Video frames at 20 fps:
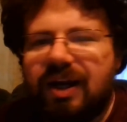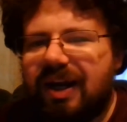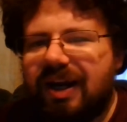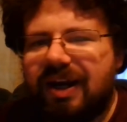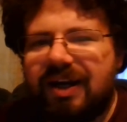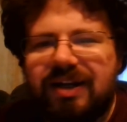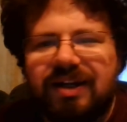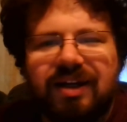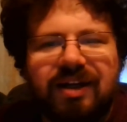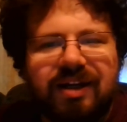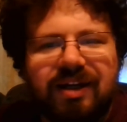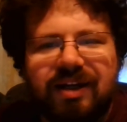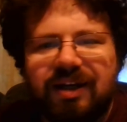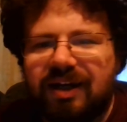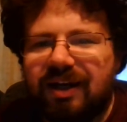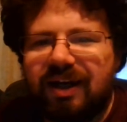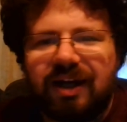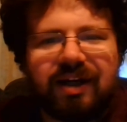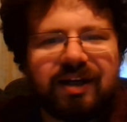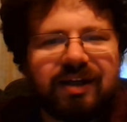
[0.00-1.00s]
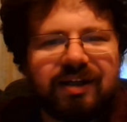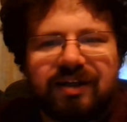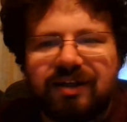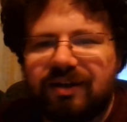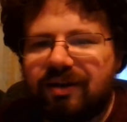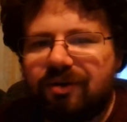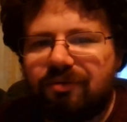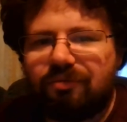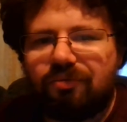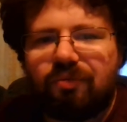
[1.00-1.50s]
and and
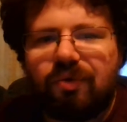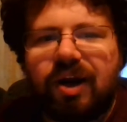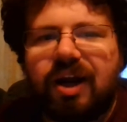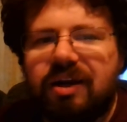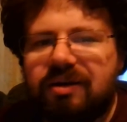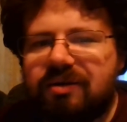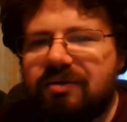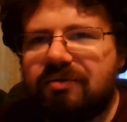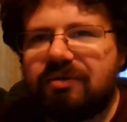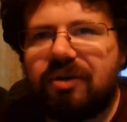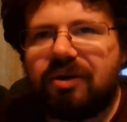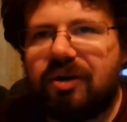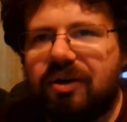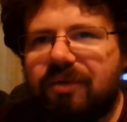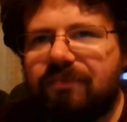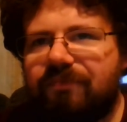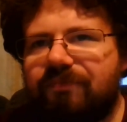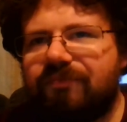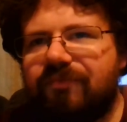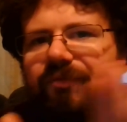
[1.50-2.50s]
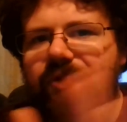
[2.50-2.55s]
uh, rat uh,